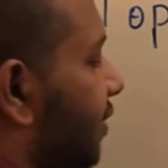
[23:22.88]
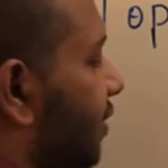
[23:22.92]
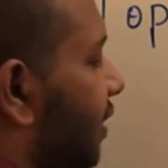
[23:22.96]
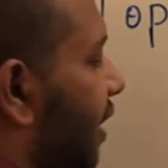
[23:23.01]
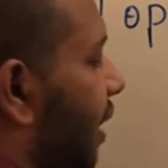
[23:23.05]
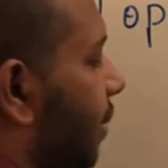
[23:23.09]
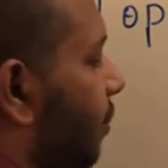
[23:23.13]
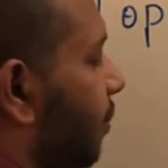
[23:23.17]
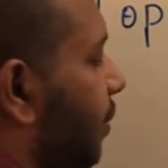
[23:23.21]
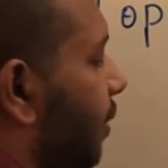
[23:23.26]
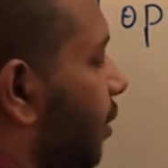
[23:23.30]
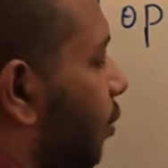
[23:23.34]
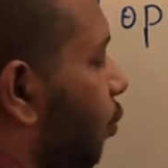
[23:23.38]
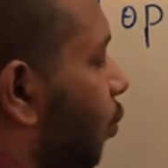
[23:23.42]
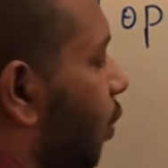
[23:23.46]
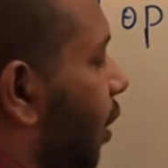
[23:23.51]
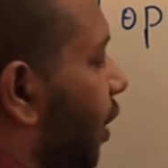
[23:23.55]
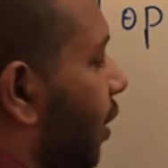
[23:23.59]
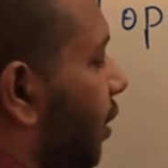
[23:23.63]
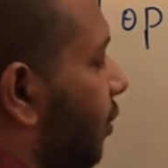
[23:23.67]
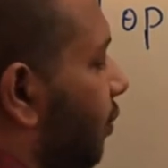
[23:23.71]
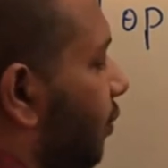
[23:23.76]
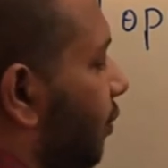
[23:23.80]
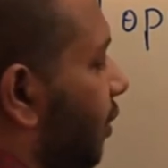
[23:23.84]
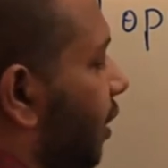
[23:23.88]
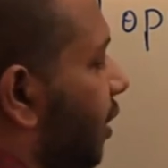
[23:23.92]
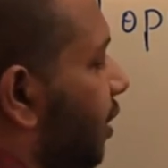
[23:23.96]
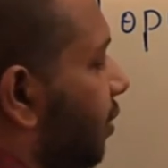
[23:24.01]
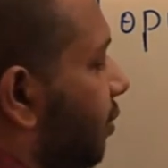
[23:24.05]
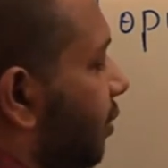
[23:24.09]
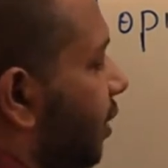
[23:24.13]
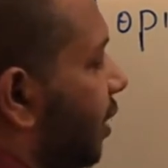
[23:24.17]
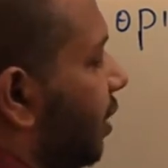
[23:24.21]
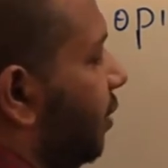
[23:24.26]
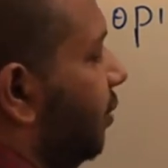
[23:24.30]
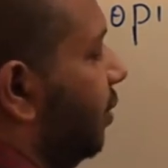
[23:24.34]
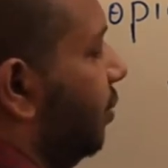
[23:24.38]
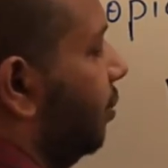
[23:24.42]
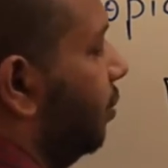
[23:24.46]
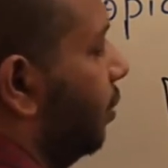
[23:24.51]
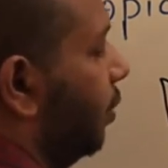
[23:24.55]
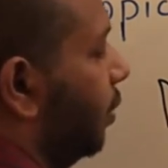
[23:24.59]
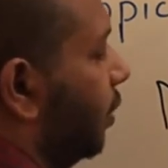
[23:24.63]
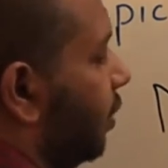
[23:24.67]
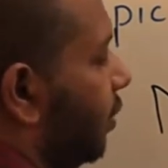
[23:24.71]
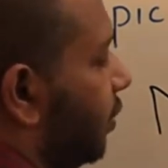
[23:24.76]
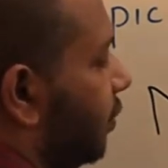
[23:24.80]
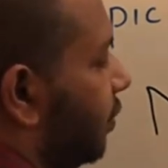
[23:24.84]
example 1, very, very
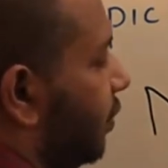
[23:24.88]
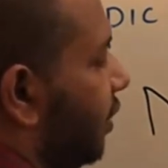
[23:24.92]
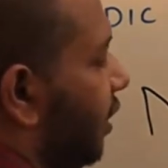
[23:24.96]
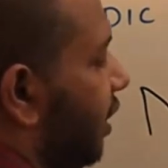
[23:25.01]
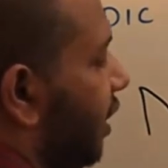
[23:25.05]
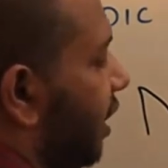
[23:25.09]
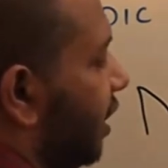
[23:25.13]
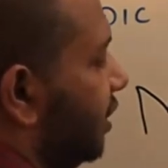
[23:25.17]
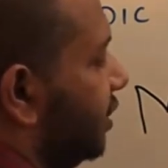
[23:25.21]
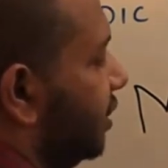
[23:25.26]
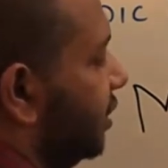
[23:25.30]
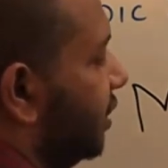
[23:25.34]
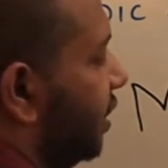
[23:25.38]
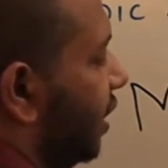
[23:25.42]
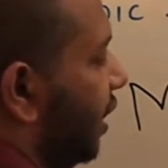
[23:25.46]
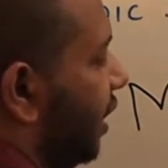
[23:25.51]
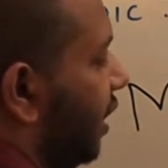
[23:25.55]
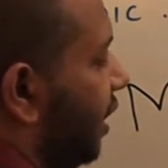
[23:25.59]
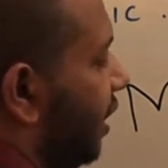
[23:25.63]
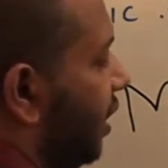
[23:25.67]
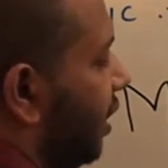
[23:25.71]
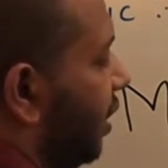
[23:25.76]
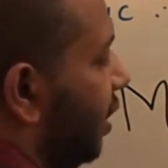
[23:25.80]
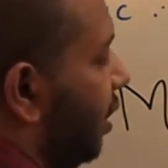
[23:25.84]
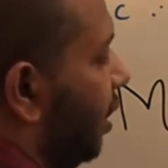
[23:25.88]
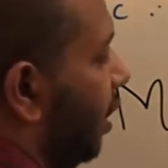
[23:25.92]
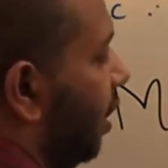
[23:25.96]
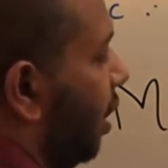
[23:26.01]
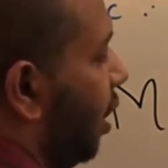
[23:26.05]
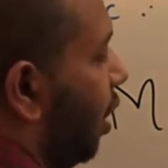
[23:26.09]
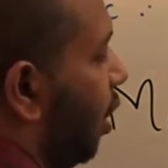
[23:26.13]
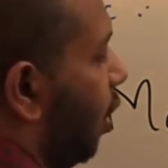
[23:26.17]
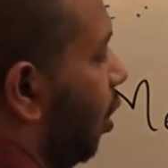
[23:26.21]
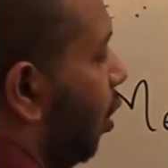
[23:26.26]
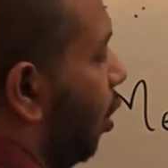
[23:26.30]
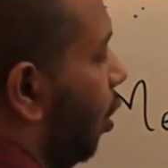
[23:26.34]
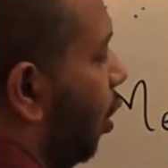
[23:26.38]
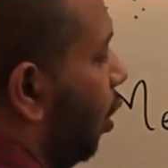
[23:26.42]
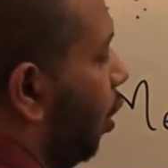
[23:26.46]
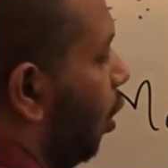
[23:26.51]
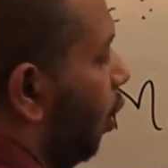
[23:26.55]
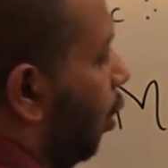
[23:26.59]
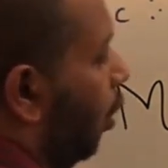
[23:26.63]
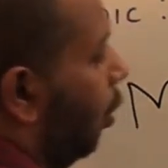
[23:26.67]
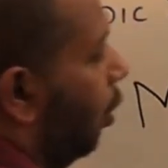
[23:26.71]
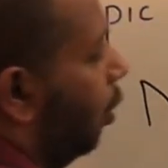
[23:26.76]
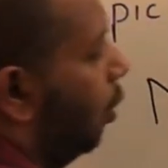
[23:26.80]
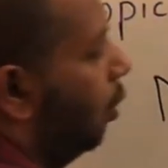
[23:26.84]
important,
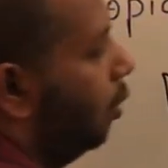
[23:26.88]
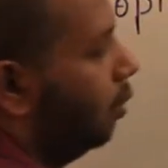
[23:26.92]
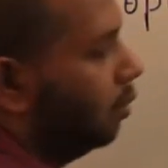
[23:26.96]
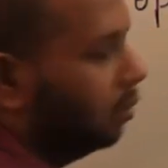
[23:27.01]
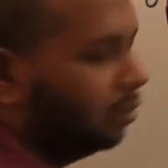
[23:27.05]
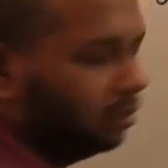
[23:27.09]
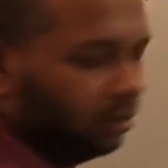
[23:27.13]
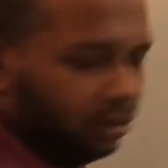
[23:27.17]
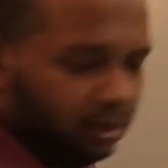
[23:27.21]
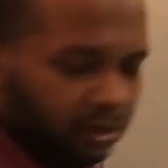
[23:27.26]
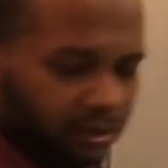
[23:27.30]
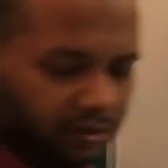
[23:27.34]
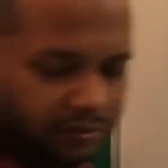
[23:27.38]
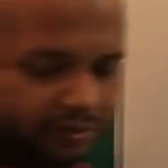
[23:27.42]
CH3O,